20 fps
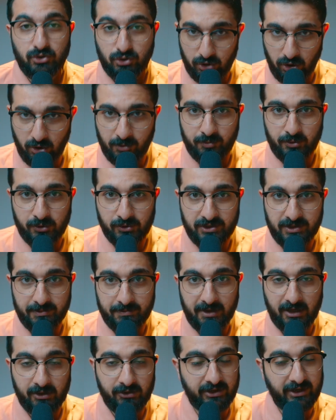cook protein
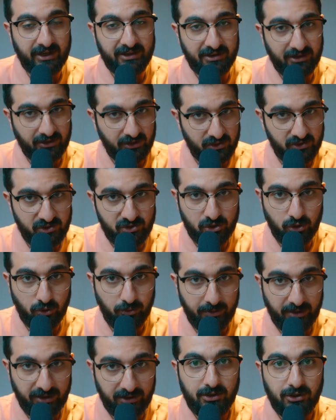powder and then
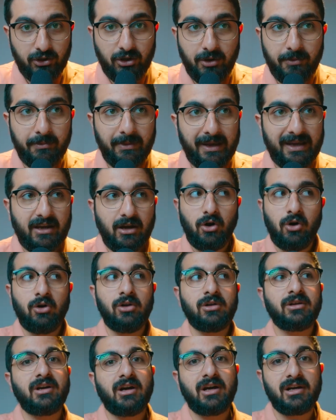consume it. You can make
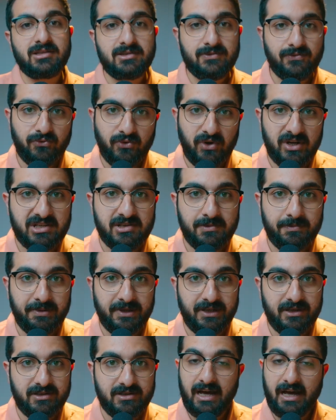all kinds of
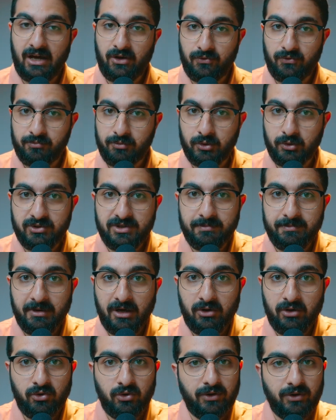recipes out of protein
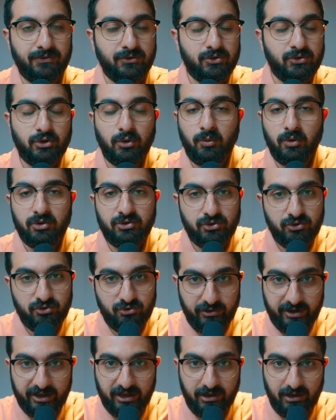powder if you don't want to
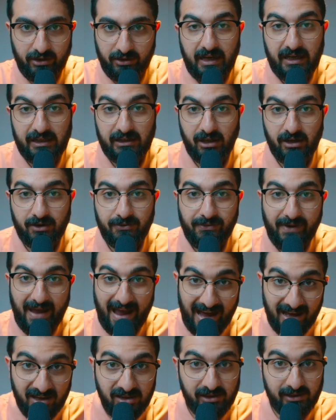drink it. A lot of
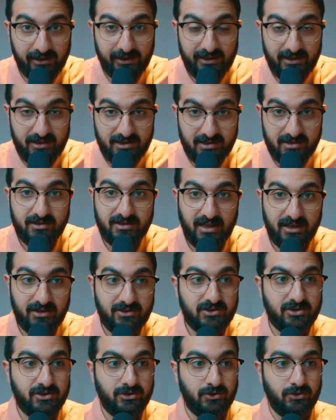athletes tend
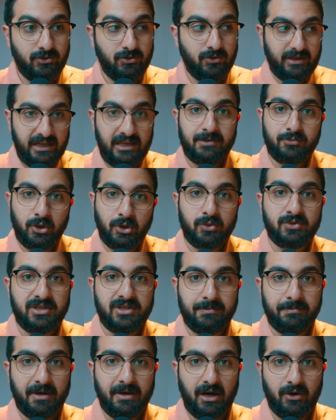to eat
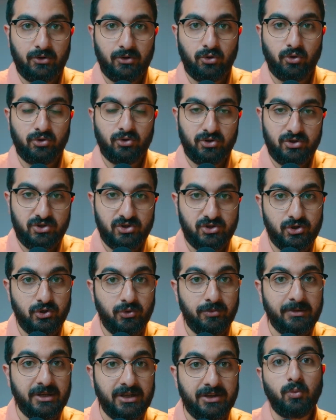protein powder or
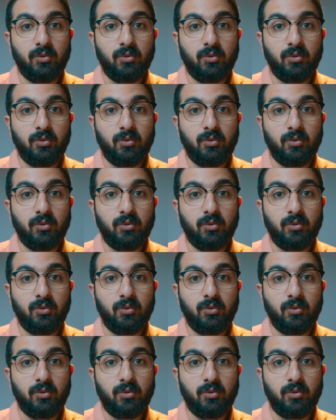consume it